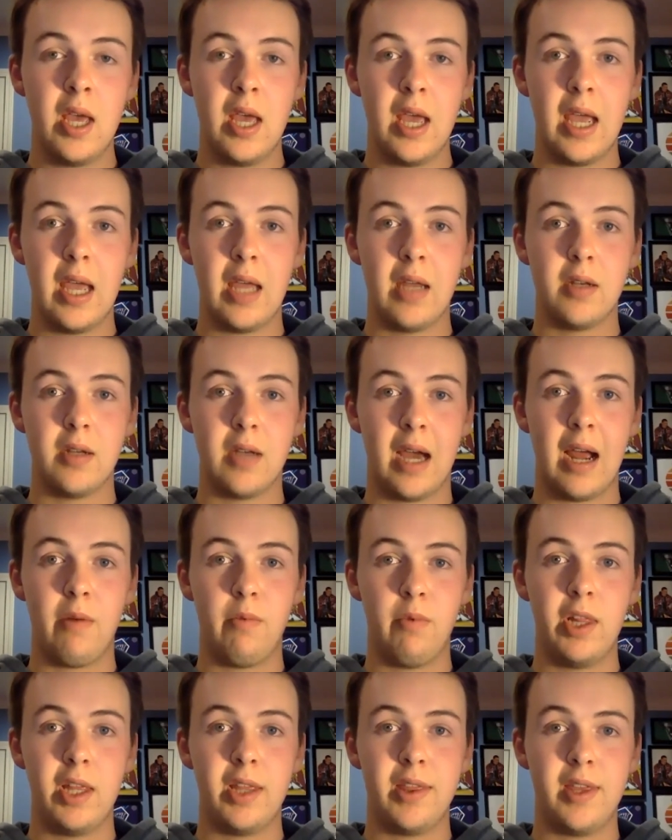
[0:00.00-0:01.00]
and I
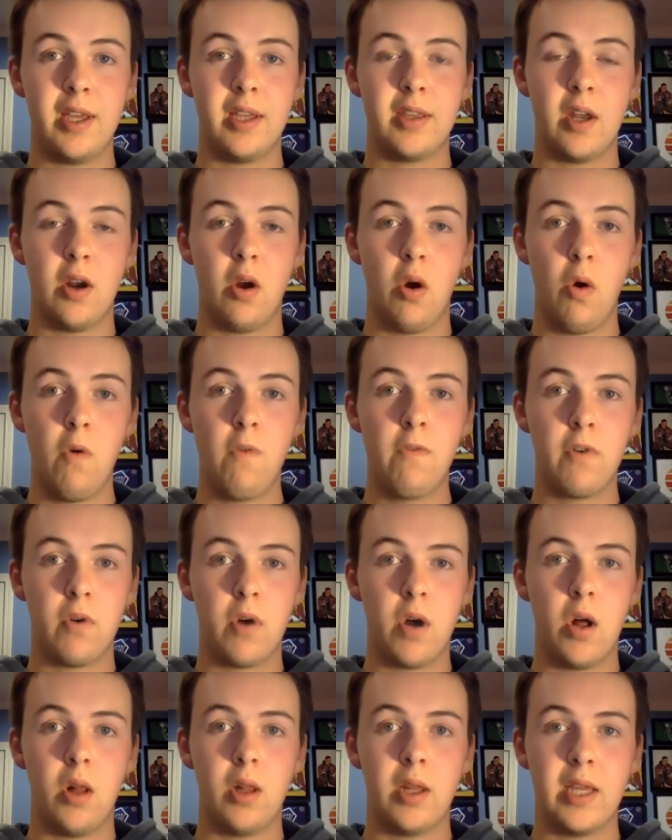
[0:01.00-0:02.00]
really think that
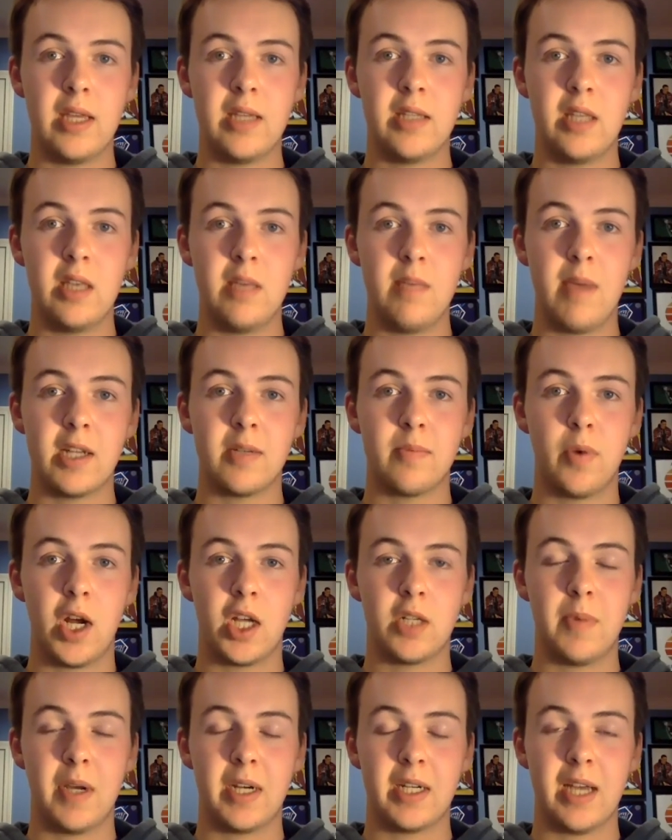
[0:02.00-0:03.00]
overall he's the best
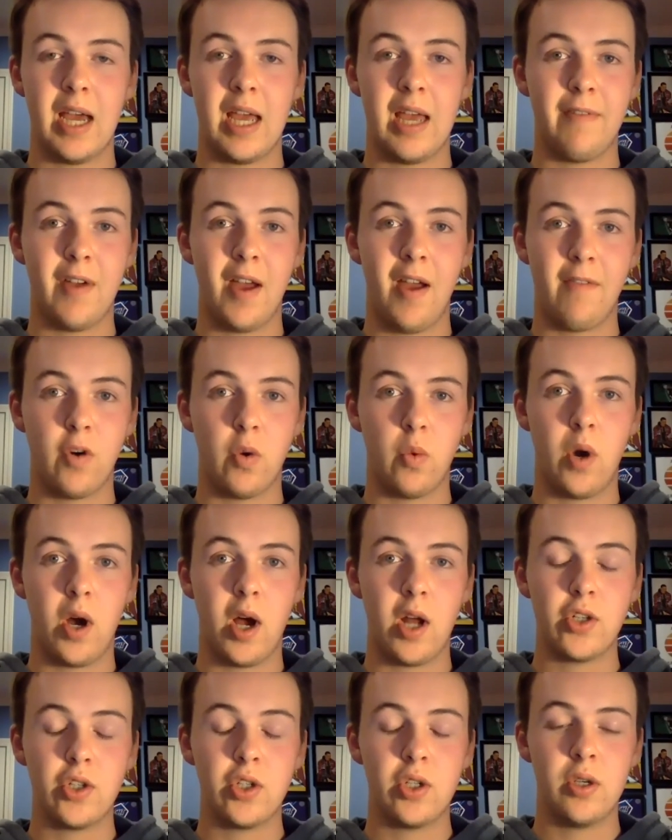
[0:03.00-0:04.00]
prospect I have ever
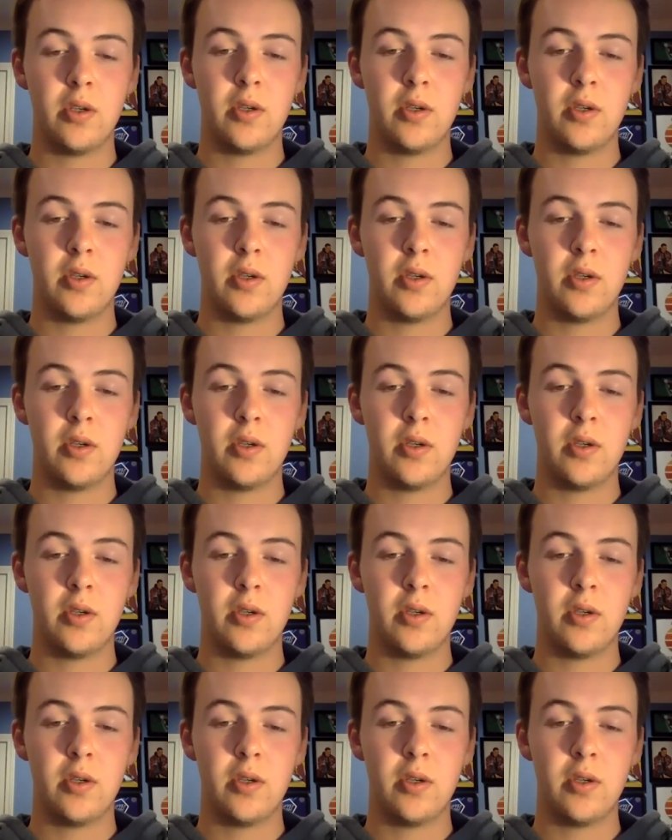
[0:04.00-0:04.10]
watched.